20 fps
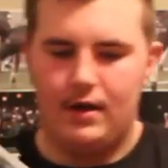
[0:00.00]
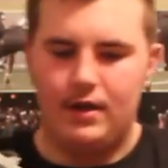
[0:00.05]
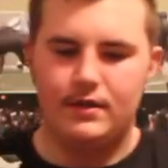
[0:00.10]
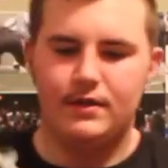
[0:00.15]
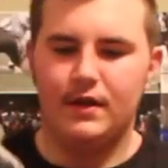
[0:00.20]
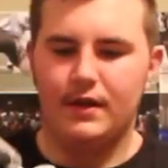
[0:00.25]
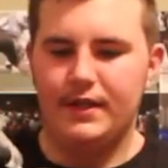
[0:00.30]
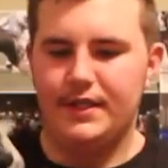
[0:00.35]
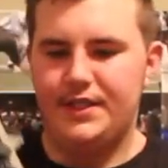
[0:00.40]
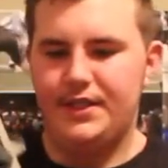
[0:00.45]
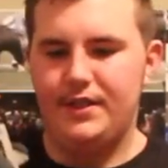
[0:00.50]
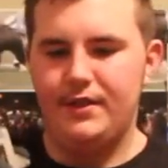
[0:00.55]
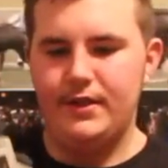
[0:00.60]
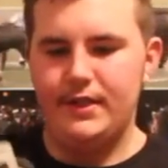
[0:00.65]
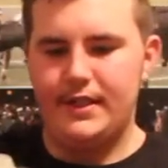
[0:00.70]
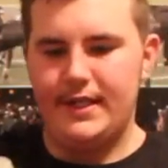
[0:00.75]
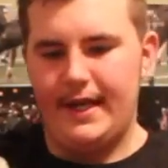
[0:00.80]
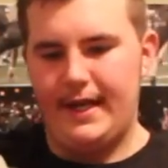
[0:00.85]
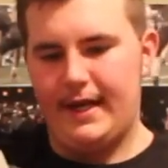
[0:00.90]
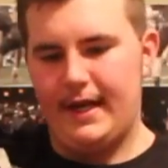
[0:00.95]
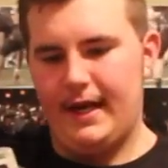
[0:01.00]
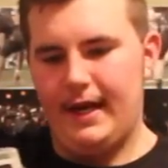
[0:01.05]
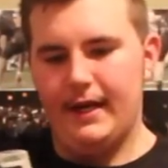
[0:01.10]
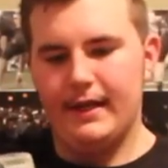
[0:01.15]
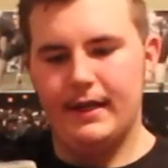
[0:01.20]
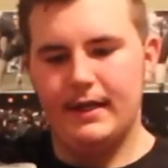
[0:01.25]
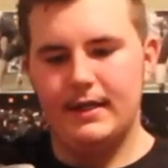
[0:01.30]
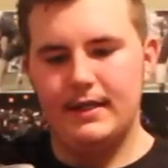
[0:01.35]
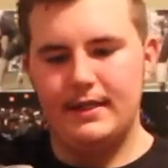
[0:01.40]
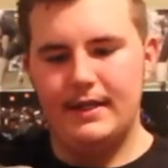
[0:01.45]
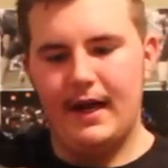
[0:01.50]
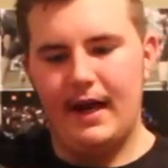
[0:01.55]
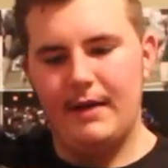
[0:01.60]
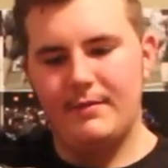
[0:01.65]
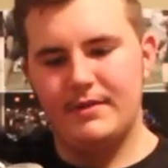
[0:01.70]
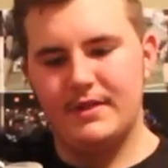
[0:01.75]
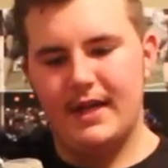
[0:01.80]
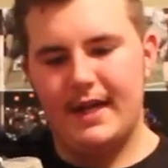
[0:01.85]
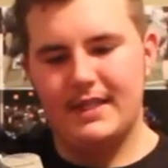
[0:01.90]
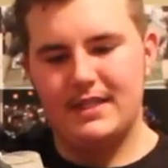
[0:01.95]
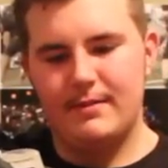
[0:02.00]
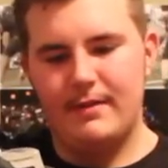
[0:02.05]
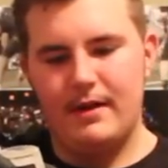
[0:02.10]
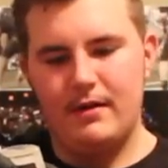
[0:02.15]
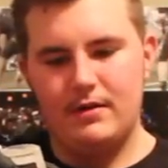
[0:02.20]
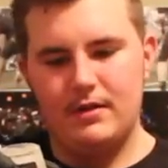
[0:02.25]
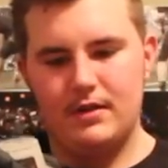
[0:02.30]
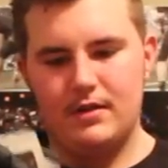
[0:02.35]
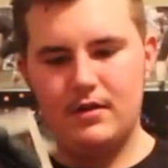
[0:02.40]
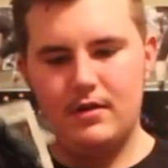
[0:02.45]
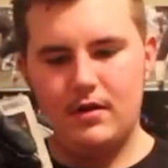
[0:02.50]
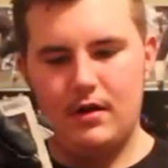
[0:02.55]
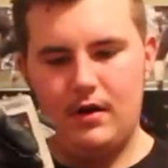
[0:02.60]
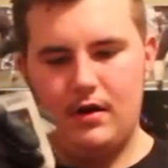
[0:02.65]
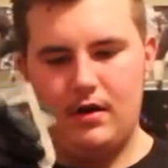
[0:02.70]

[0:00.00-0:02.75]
So all you do, you take a dime size amount,